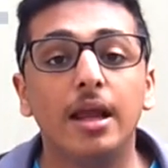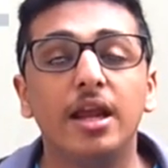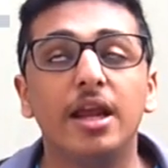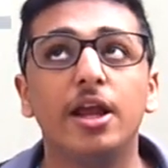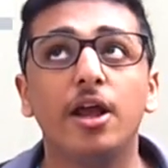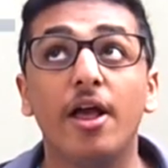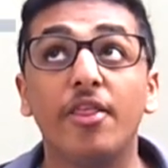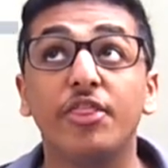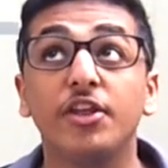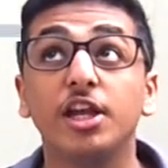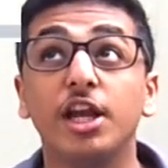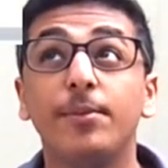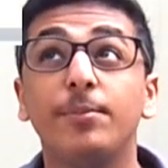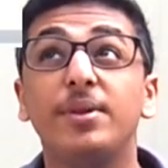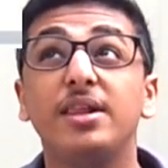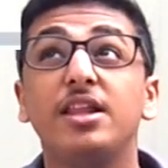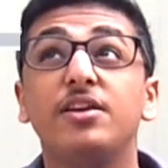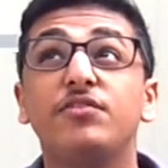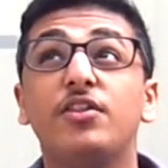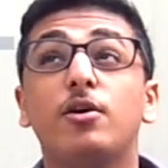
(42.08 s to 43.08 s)
Yeah, I think I
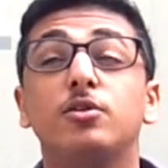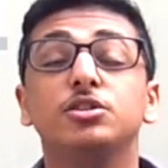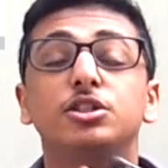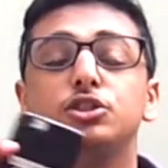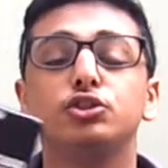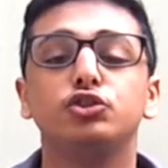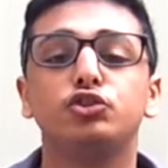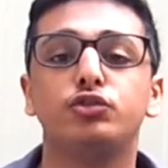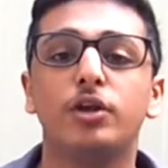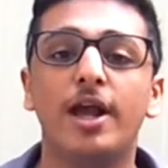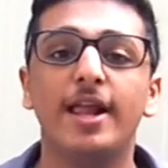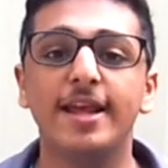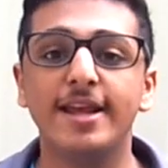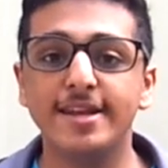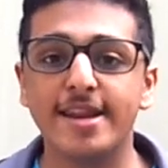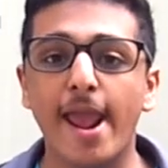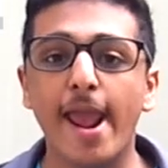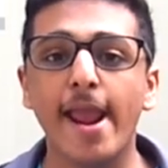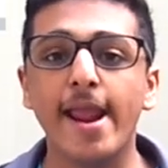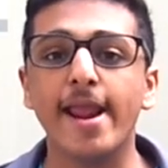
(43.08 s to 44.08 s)
believe that was an Australia
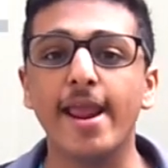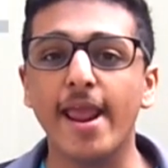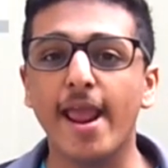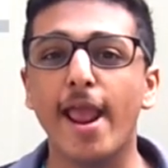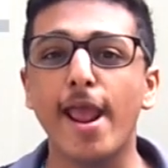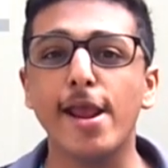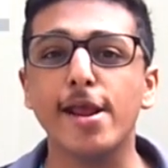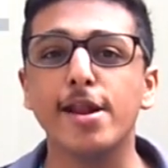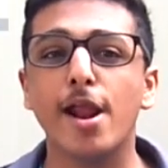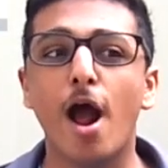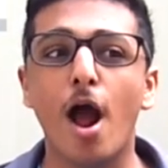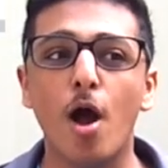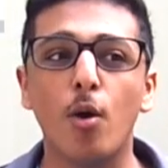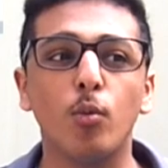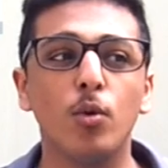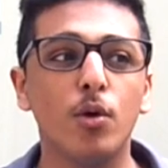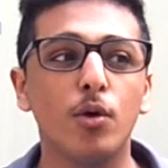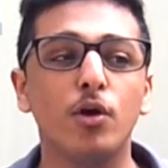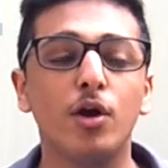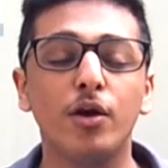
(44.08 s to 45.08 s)
day, and
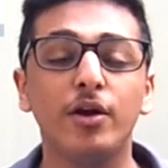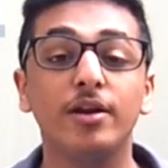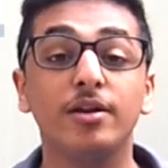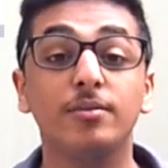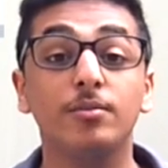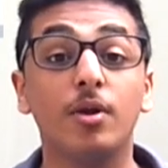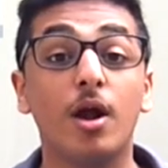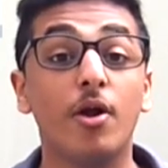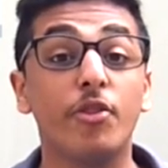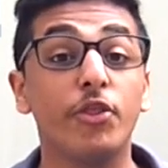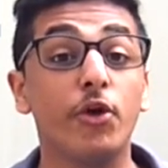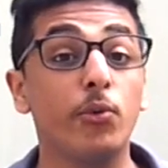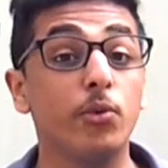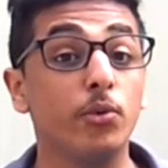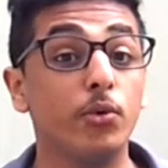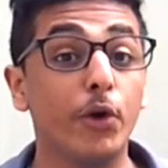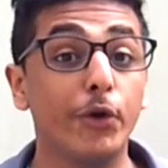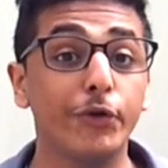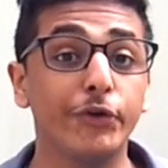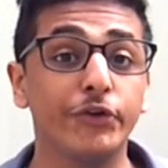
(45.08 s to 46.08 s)
we were going. I thought we
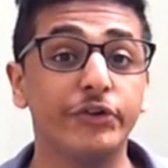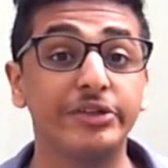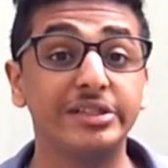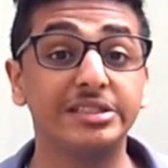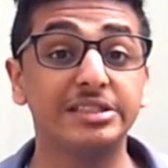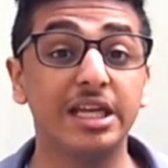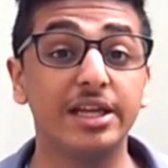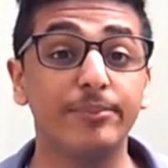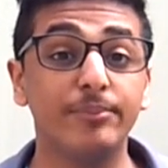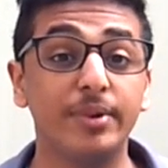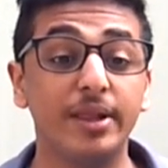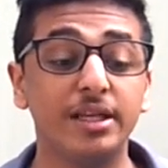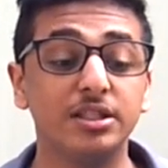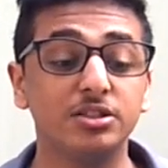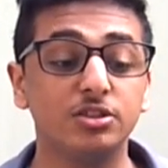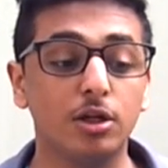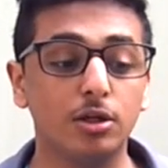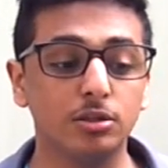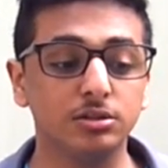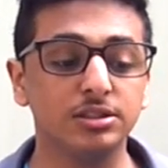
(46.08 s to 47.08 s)
were going to the same place,
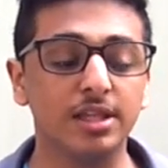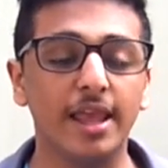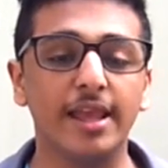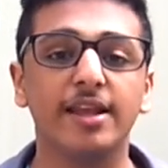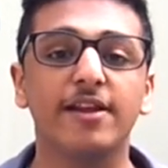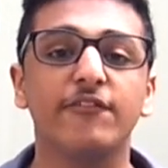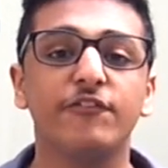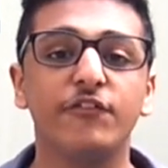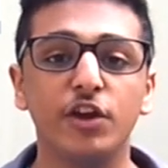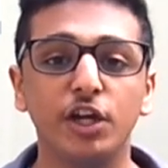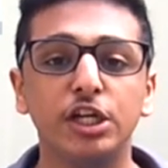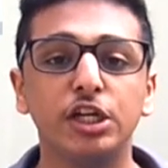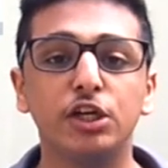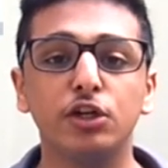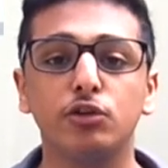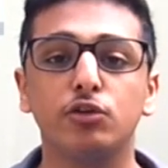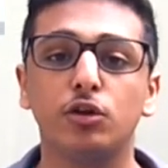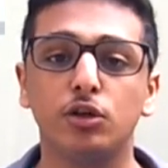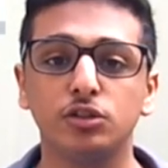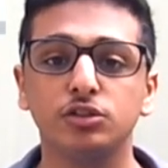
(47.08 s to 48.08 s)
so I was like finger
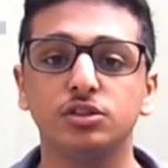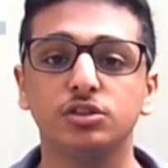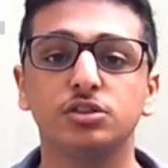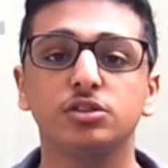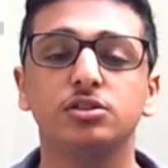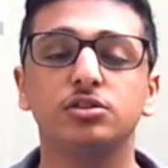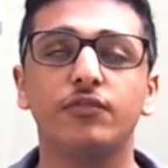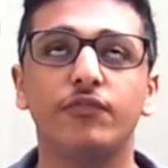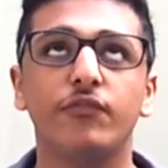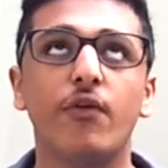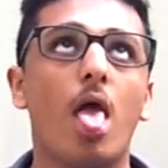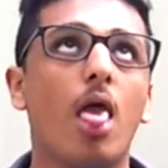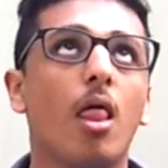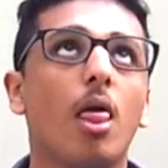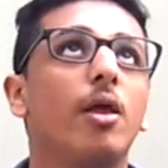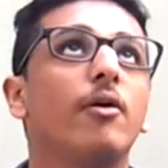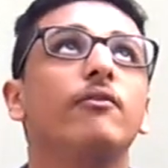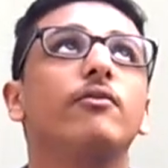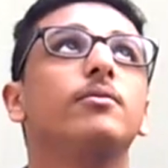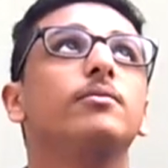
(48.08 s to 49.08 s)
crossed,
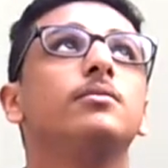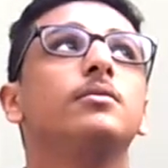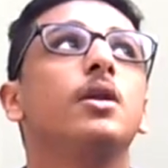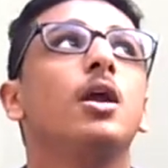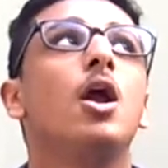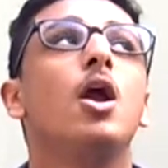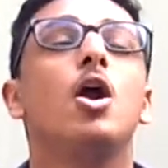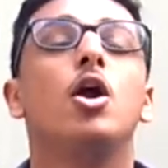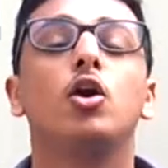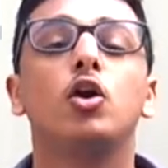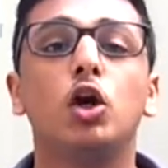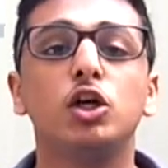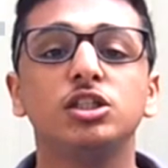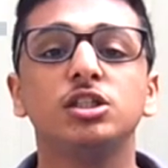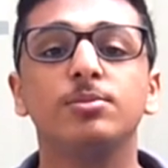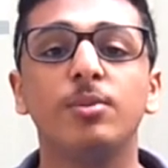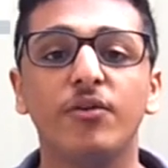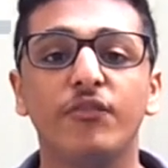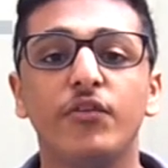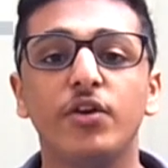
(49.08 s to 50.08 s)
uh,
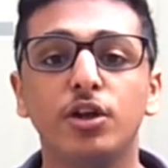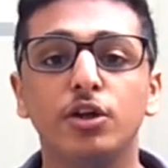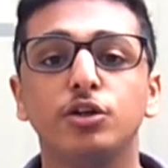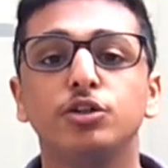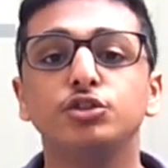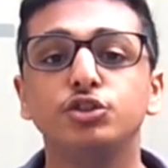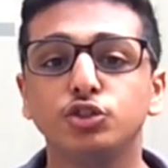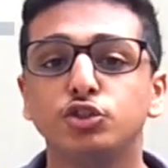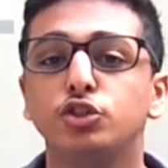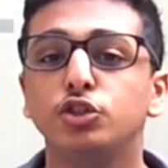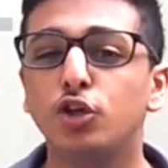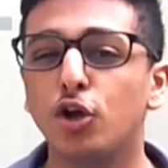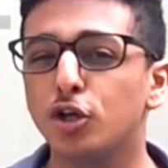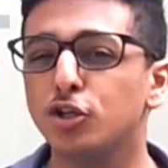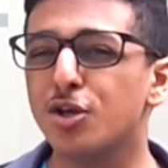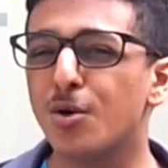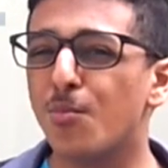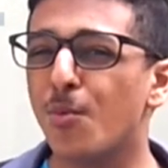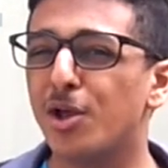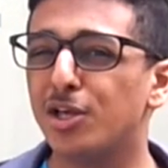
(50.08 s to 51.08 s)
causing my finger to go
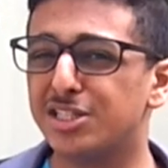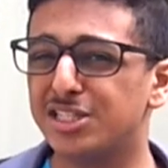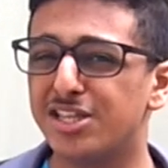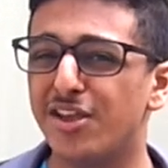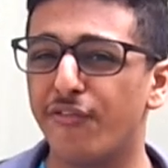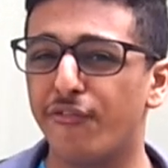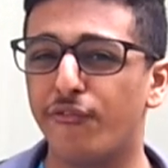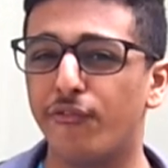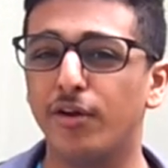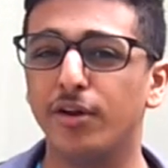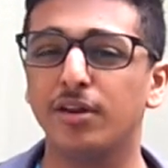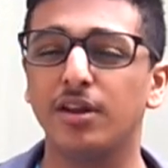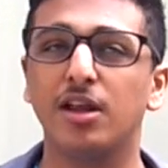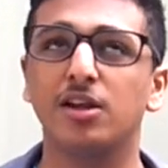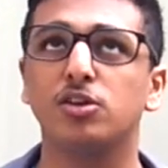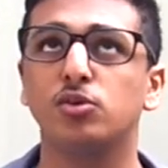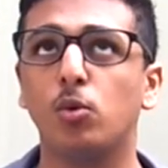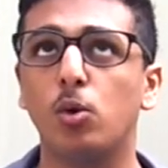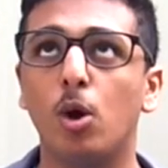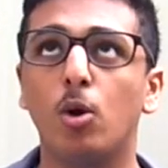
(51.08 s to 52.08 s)
somewhere different.
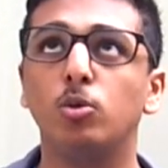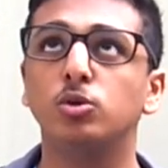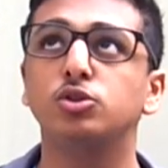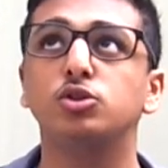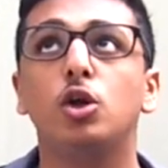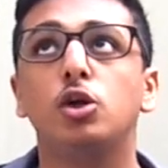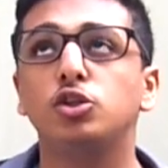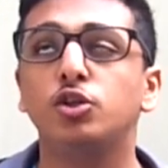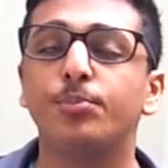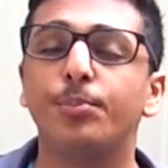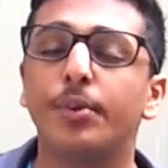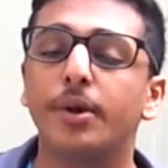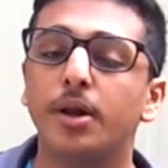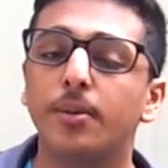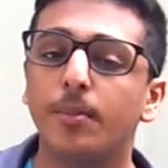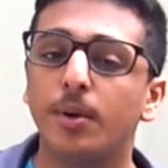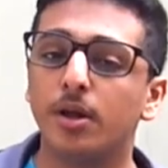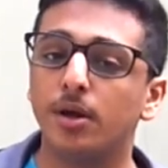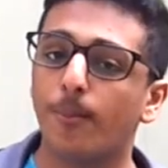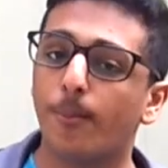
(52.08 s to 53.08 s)
Like we always go to
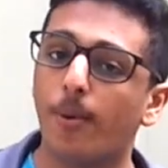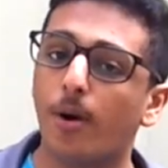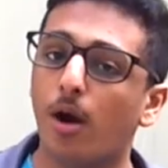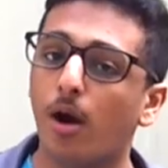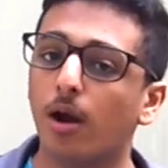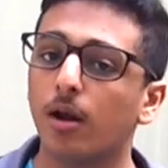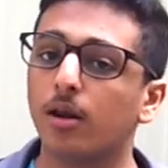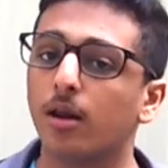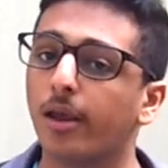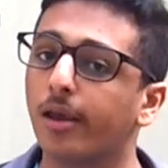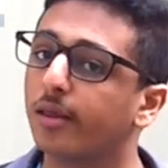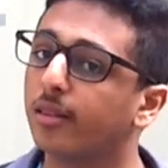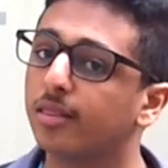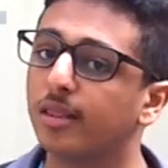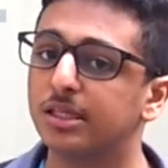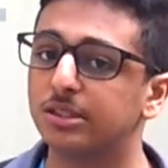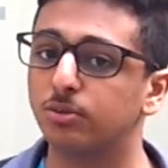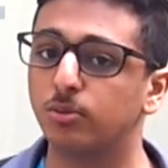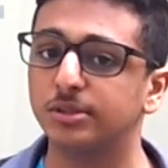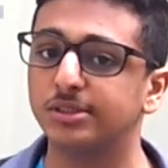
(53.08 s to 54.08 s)
Parramatta Park, like
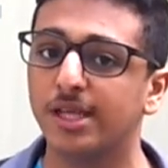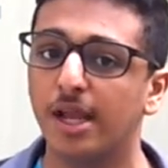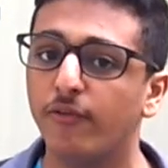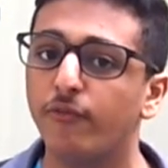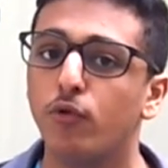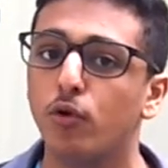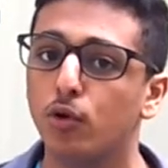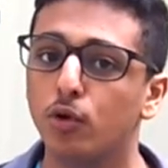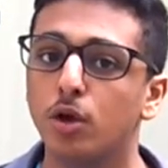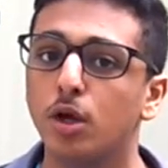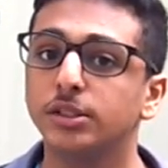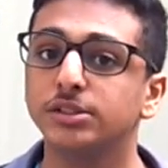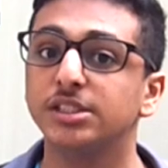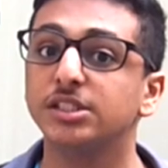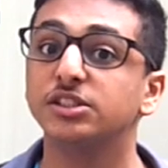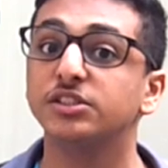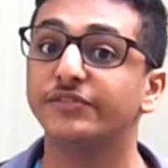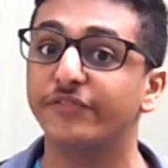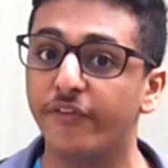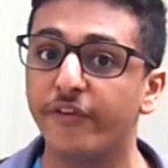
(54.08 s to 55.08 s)
that's where everyone goes, and
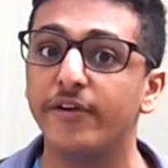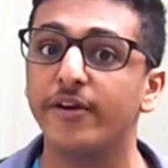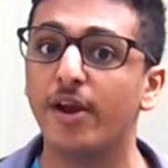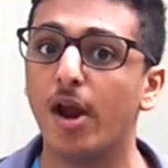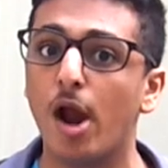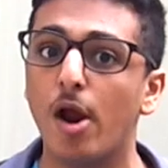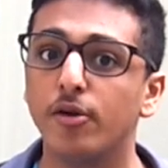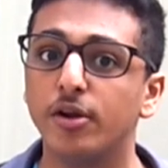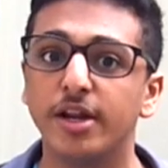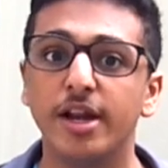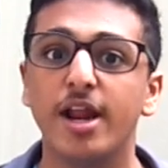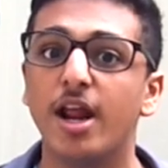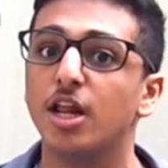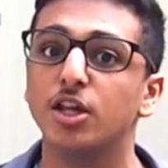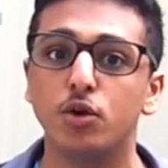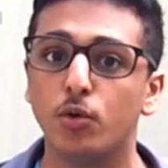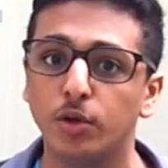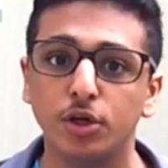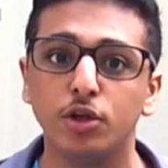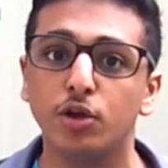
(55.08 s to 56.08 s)
it's very crowded, and I
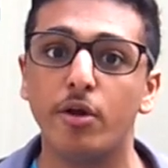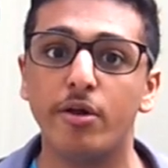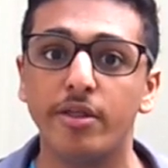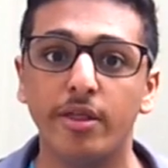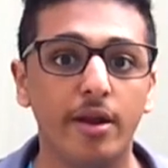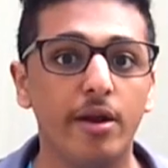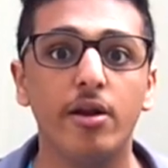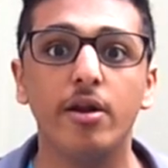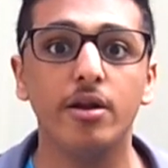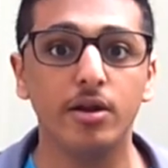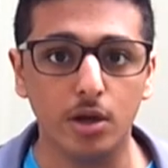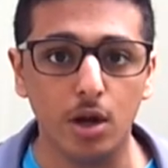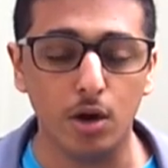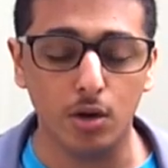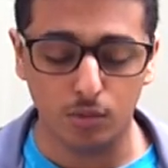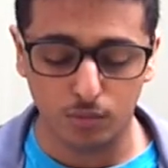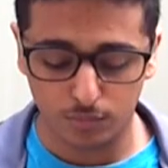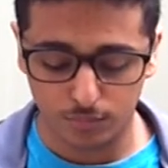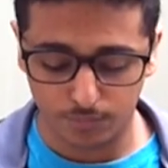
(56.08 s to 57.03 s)
don't want to go there. No.